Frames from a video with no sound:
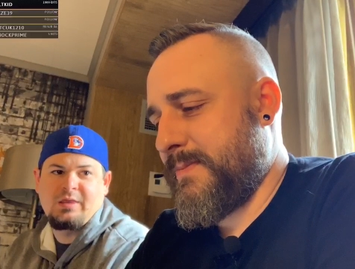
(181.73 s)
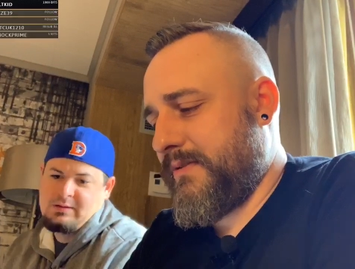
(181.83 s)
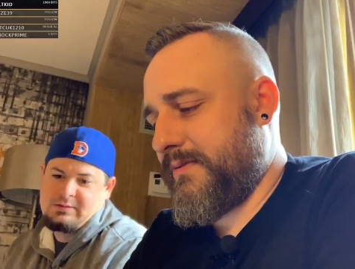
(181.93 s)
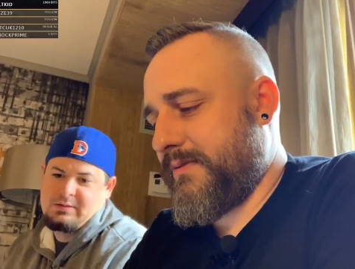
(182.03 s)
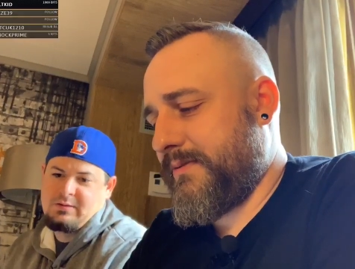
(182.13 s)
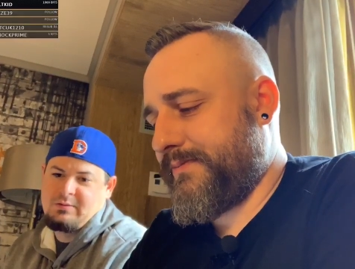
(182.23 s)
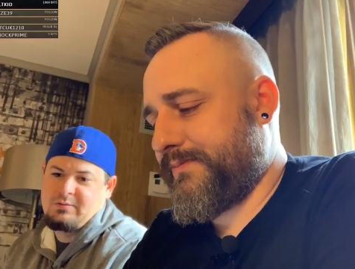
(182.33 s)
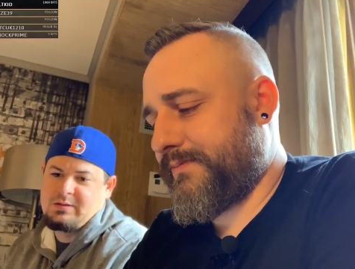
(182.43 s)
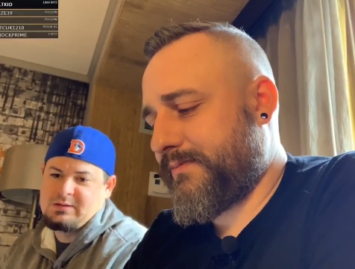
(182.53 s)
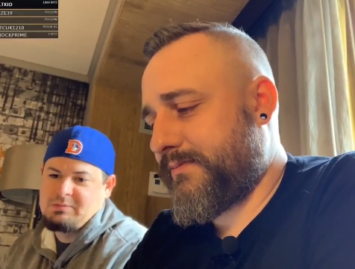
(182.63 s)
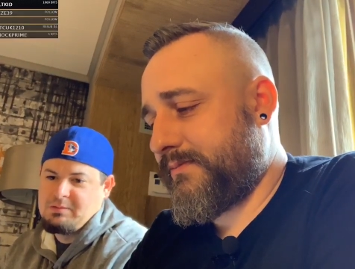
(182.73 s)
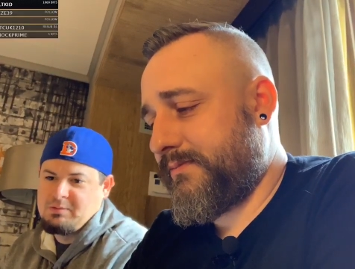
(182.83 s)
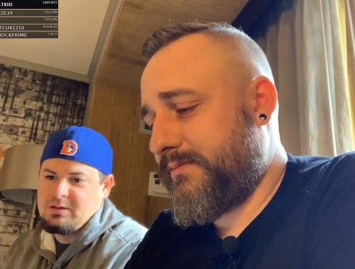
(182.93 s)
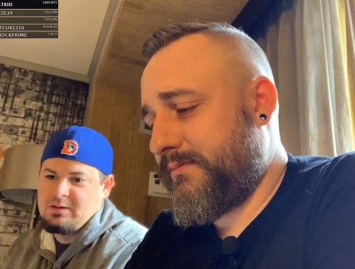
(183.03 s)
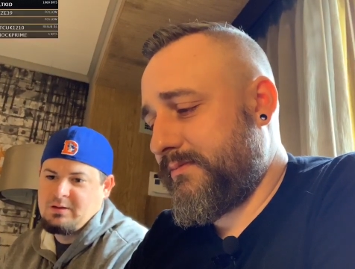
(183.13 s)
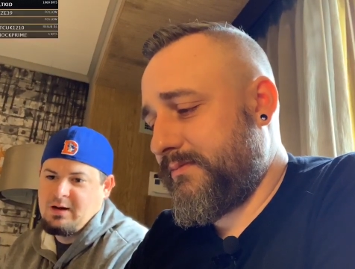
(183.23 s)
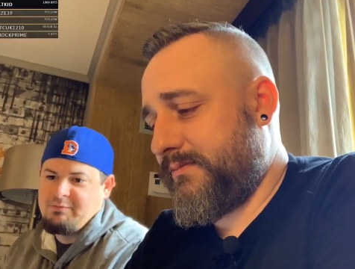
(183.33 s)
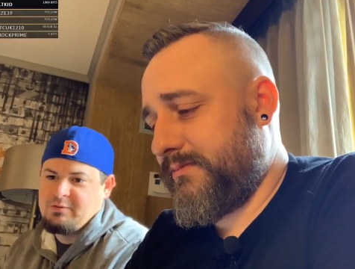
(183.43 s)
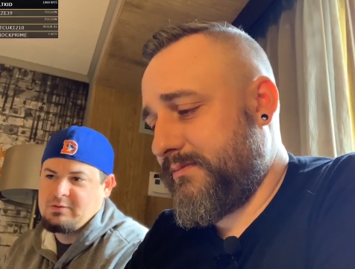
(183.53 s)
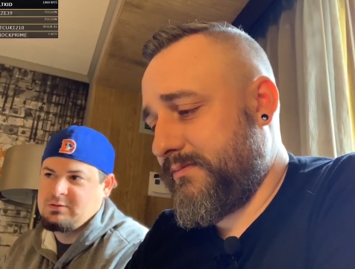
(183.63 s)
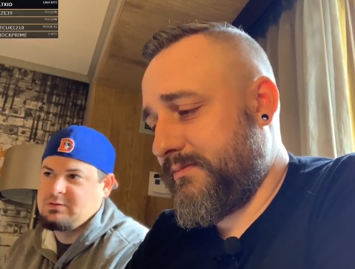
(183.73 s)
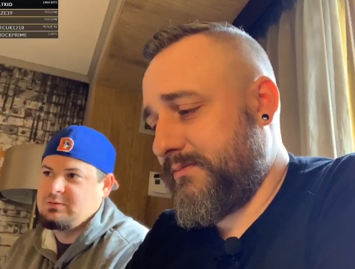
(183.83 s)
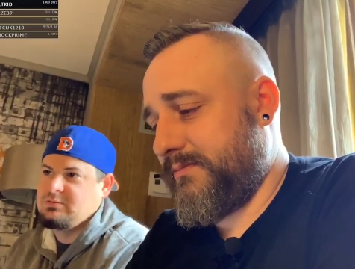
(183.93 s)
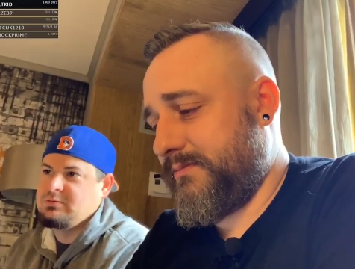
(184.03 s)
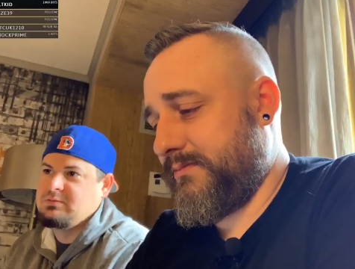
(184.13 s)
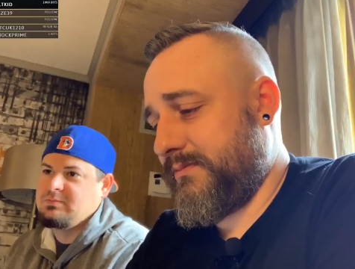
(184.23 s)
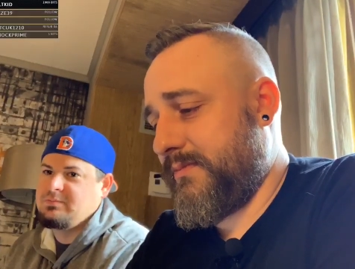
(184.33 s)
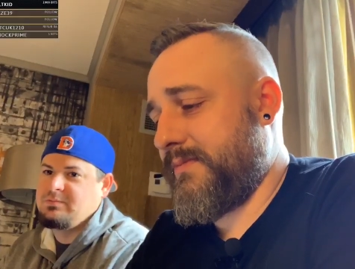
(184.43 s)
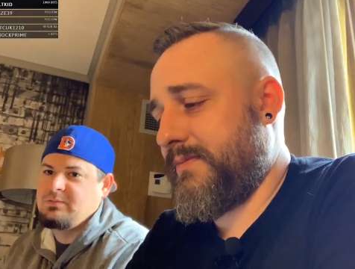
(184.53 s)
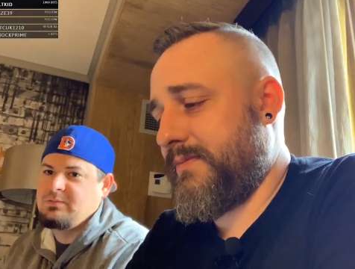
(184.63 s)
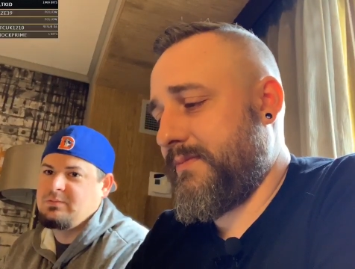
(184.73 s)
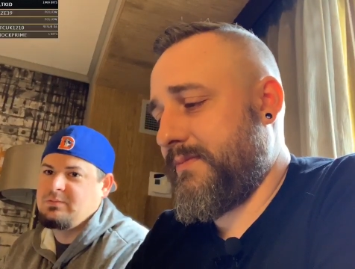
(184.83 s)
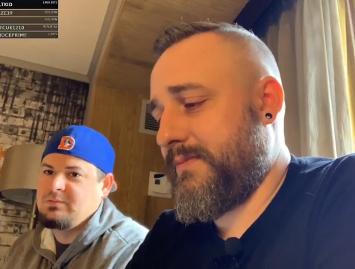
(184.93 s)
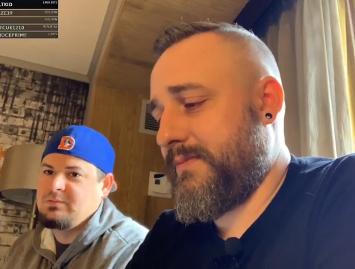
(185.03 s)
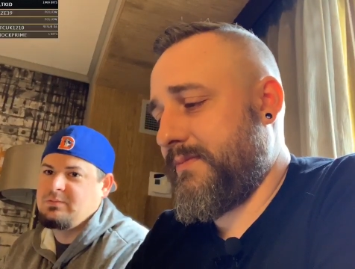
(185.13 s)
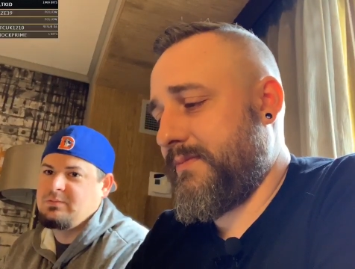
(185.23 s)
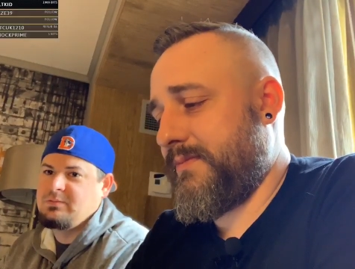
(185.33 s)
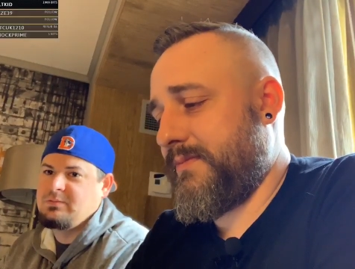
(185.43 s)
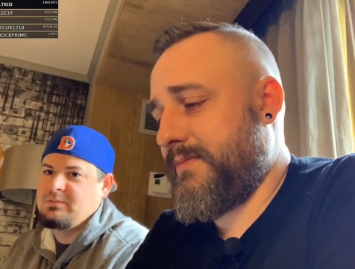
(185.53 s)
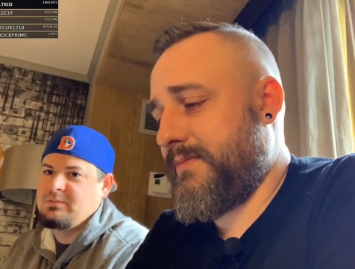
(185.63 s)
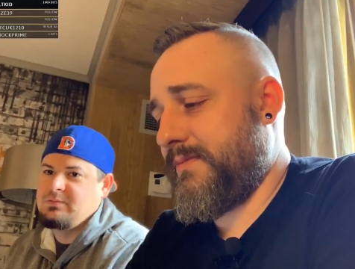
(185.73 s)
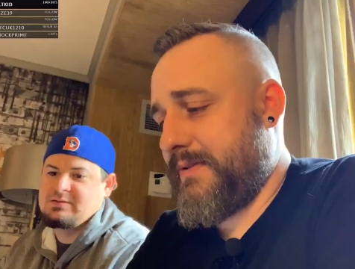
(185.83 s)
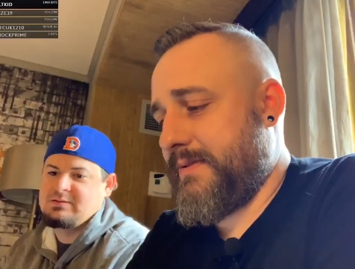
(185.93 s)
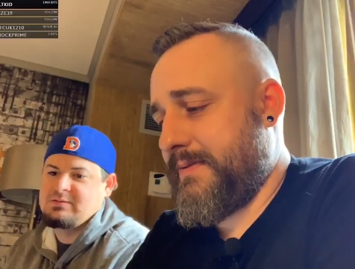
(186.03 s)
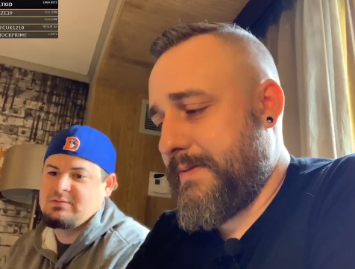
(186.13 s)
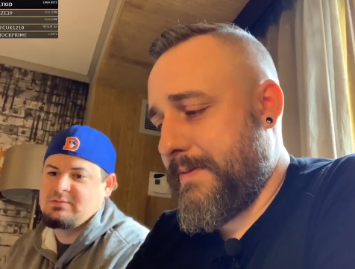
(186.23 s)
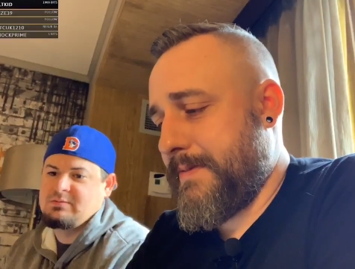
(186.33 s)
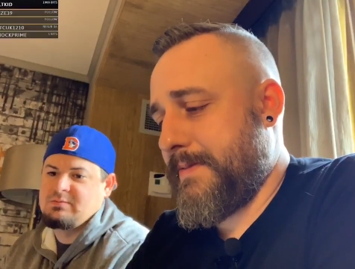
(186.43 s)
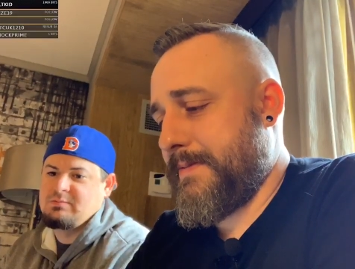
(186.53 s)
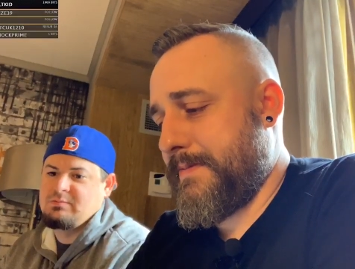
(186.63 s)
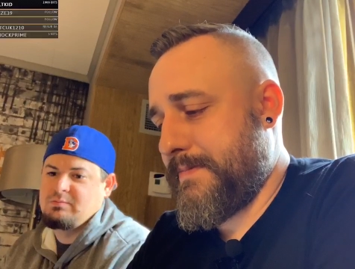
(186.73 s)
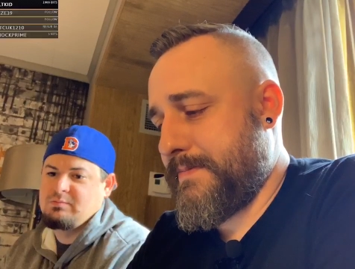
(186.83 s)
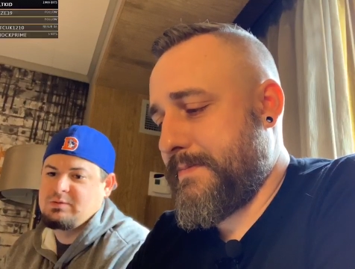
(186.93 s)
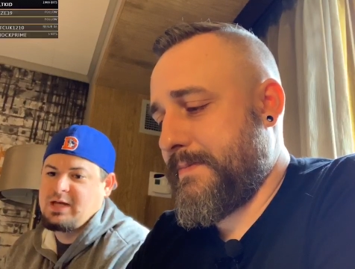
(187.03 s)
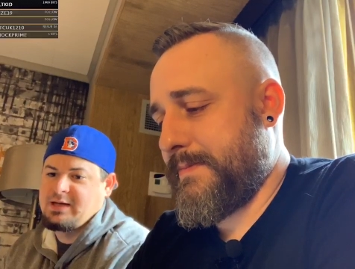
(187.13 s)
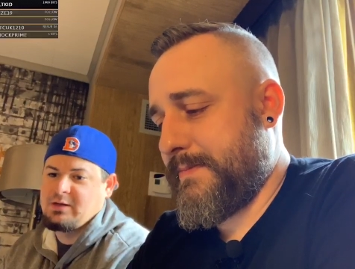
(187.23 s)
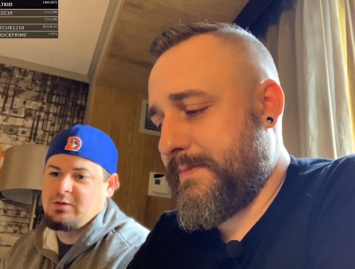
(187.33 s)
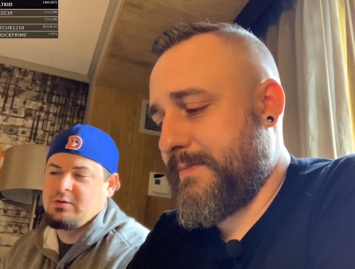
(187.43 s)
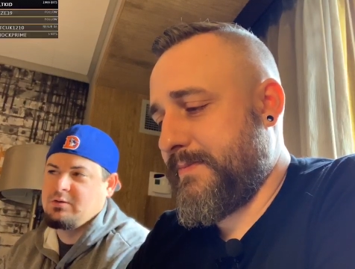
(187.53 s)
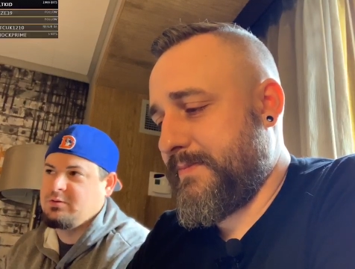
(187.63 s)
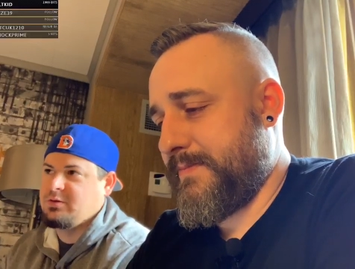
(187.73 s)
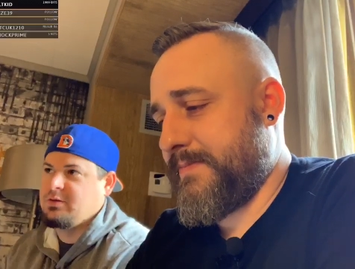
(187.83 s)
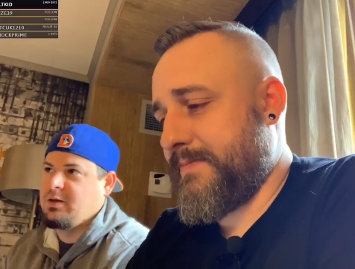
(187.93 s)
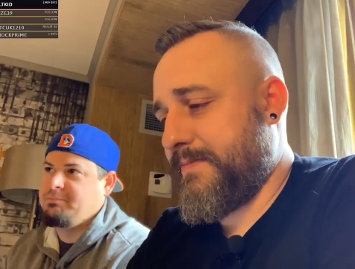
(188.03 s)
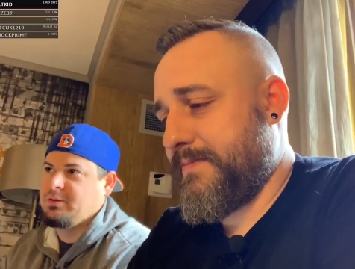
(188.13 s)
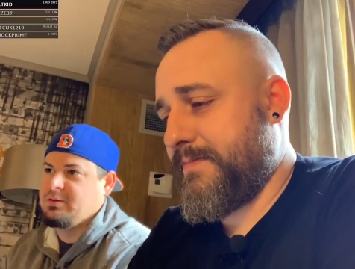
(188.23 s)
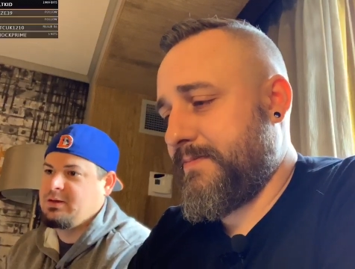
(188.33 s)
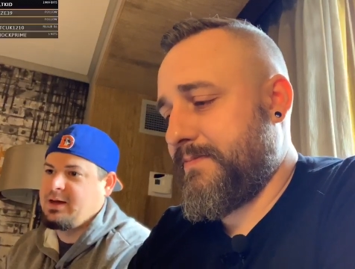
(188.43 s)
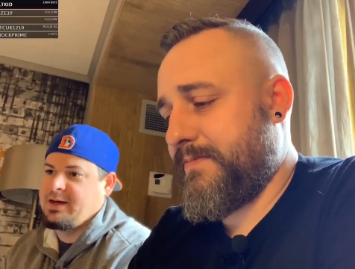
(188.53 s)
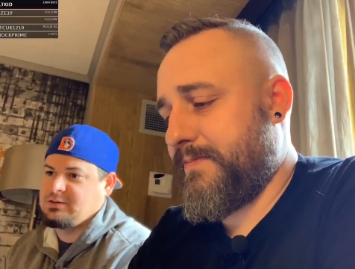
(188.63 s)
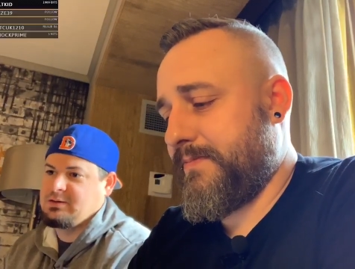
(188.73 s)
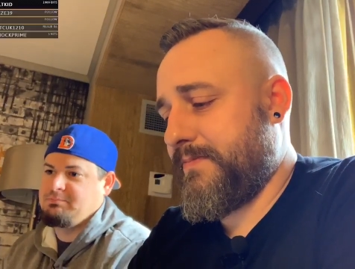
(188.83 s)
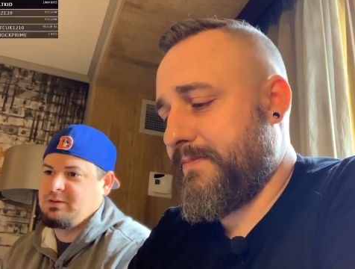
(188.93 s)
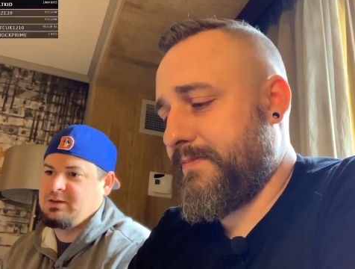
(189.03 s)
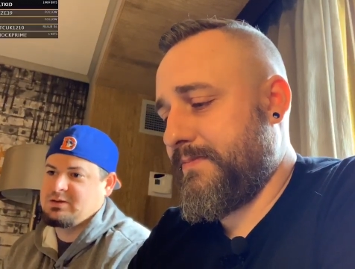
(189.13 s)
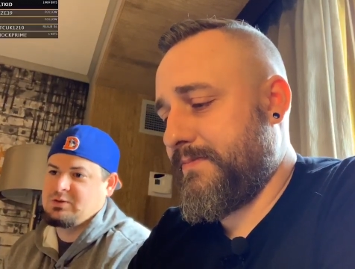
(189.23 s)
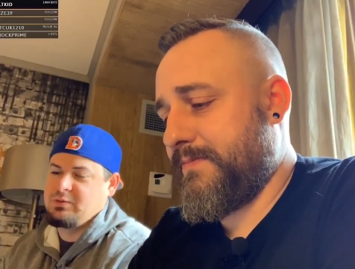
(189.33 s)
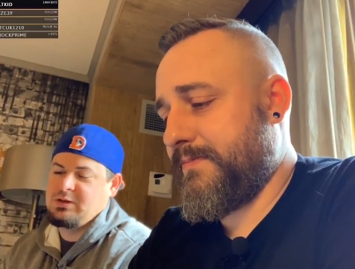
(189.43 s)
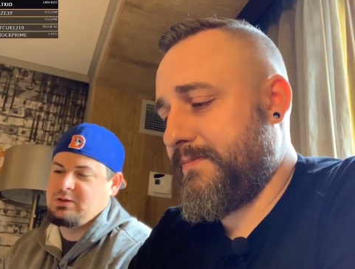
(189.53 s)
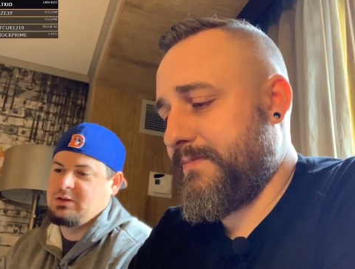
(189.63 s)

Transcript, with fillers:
Speaker 1: So this might be their effort to get less technical or ability to actually be a Switch.